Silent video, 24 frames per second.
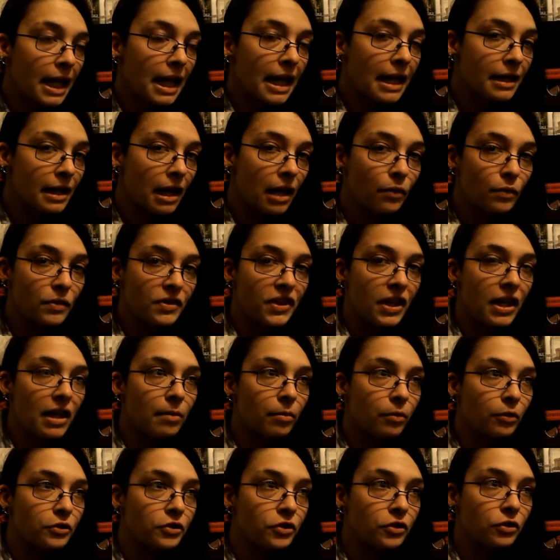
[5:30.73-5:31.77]
And I was
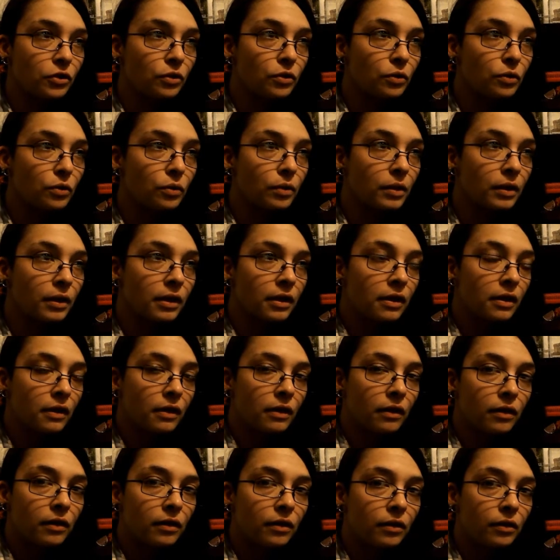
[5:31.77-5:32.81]
able to
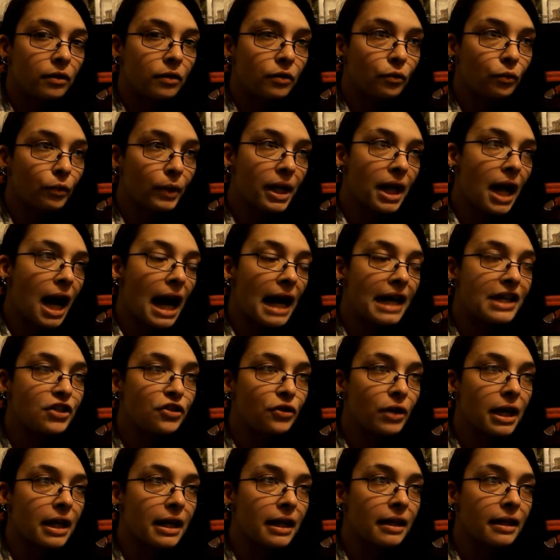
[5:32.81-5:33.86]

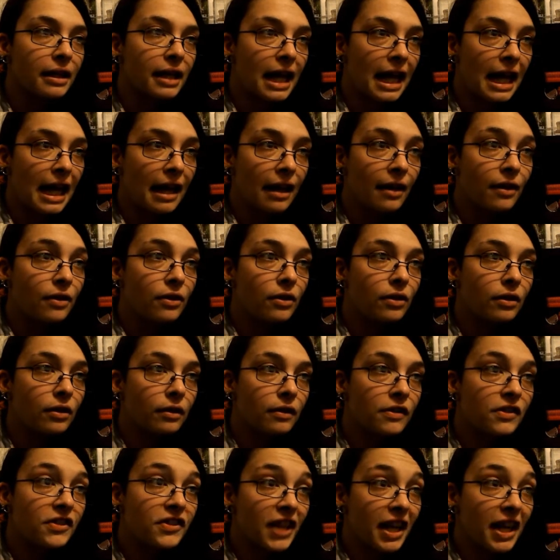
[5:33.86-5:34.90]
rehydrate it and
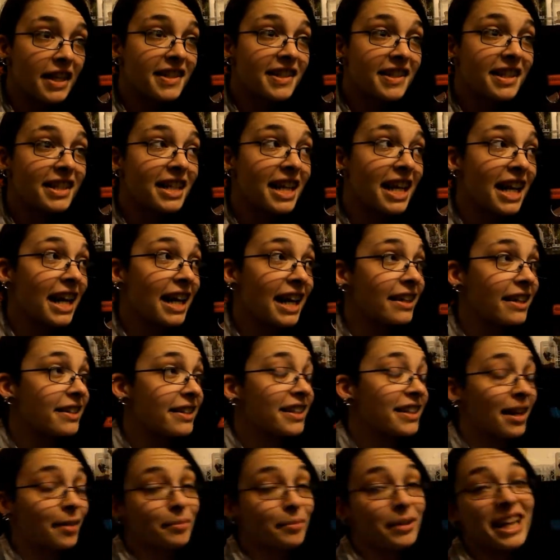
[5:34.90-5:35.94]
sex it,
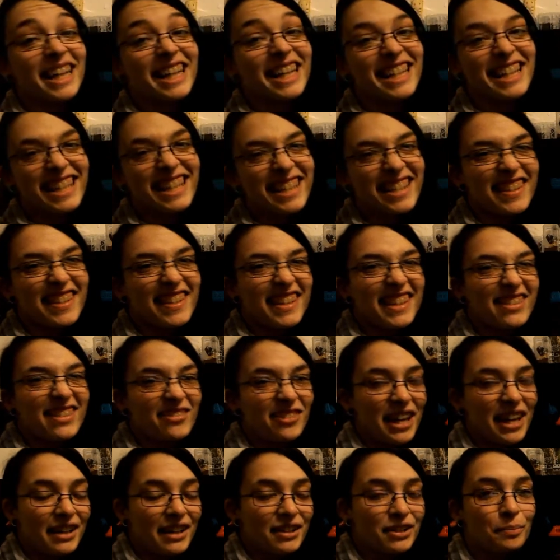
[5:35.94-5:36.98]
and Cupcake is, in
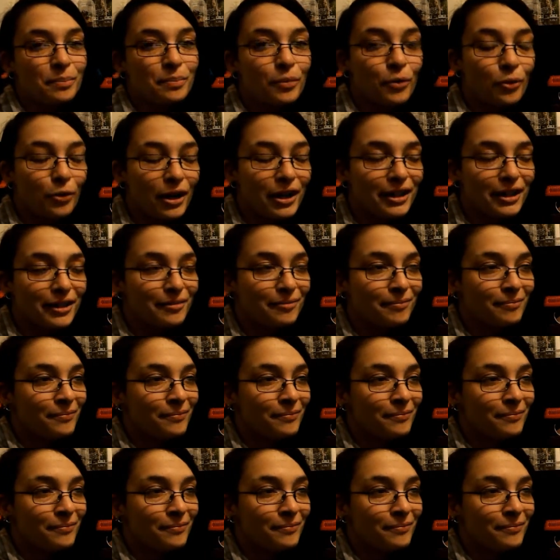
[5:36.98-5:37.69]
fact, a boy.